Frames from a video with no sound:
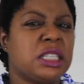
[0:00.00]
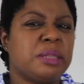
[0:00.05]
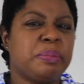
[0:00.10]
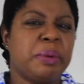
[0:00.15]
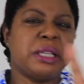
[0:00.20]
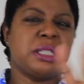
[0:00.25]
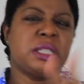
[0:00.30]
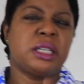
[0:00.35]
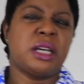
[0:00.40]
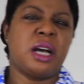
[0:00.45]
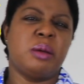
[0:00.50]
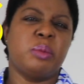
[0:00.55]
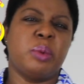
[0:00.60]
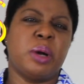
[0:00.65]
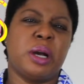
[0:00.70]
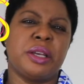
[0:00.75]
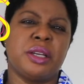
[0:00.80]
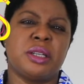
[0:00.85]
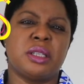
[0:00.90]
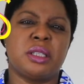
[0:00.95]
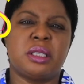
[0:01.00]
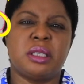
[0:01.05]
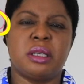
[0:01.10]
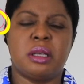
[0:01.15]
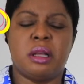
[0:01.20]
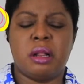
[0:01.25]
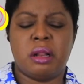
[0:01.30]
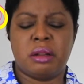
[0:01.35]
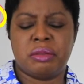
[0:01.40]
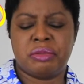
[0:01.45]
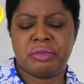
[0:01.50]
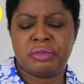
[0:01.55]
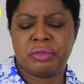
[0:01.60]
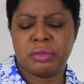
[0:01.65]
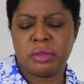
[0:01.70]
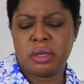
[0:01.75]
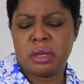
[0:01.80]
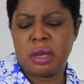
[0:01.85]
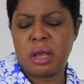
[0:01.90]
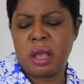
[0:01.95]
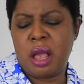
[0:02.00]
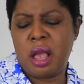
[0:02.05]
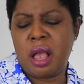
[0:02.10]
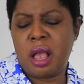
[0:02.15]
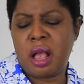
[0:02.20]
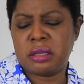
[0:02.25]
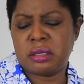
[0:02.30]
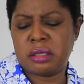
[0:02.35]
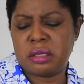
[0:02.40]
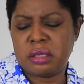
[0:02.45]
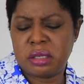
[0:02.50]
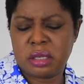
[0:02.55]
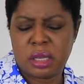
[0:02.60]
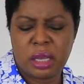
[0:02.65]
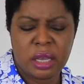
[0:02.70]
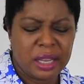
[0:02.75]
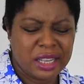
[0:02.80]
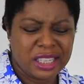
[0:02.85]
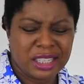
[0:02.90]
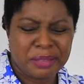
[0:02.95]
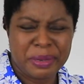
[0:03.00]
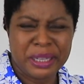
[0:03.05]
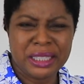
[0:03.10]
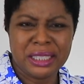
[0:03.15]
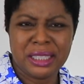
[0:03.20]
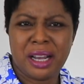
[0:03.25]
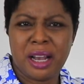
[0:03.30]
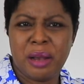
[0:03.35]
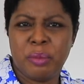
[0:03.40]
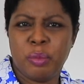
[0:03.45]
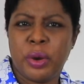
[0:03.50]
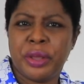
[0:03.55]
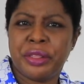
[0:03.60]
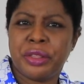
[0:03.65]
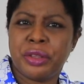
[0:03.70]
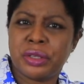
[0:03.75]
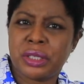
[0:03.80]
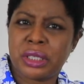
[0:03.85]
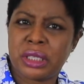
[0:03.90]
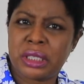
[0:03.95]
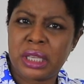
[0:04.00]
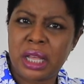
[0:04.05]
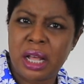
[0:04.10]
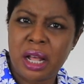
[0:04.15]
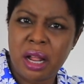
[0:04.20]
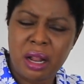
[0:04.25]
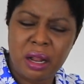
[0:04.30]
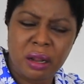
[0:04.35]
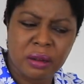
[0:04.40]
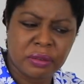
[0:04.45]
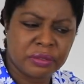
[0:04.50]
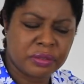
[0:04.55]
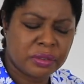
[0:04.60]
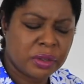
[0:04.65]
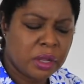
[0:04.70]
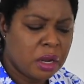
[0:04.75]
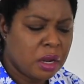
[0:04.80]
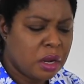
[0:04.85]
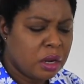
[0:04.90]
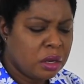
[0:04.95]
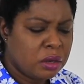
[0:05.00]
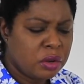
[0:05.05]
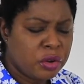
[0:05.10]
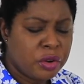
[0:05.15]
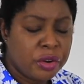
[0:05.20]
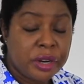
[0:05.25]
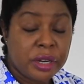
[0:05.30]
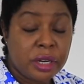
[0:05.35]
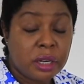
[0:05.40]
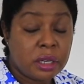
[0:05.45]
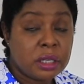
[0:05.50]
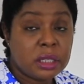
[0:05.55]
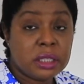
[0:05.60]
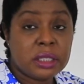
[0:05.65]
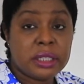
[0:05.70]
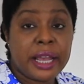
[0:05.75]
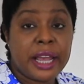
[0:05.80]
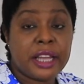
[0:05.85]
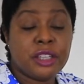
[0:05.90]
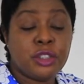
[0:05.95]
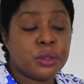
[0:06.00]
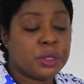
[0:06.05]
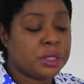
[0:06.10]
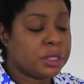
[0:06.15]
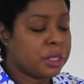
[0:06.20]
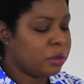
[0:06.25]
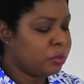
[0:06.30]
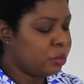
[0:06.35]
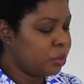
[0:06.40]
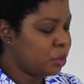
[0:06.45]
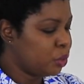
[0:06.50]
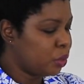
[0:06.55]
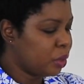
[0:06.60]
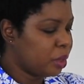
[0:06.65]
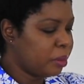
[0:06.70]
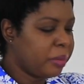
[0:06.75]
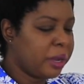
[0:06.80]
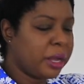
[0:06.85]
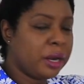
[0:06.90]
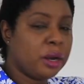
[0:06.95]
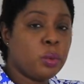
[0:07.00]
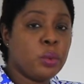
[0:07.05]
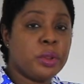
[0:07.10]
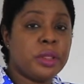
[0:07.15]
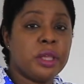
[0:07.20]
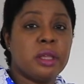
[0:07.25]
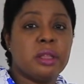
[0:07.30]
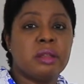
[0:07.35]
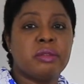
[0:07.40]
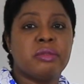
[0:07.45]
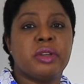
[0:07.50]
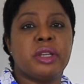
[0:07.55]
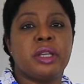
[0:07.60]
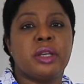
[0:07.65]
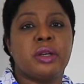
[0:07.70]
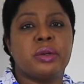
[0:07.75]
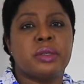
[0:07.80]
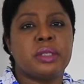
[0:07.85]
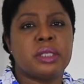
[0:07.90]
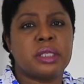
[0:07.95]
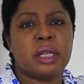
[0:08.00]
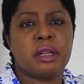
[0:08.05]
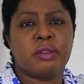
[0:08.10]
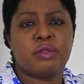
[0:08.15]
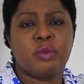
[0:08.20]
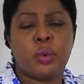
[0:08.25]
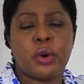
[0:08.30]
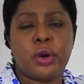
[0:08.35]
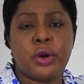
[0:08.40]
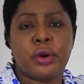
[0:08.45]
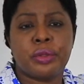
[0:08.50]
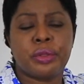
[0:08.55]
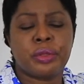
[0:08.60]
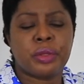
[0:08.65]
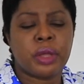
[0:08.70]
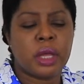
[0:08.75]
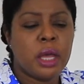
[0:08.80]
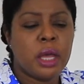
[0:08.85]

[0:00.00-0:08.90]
Spend time by yourself. Yes. Spend time with yourself. Learn and understand yourself. We talk about it in one of the other videos, self-worth.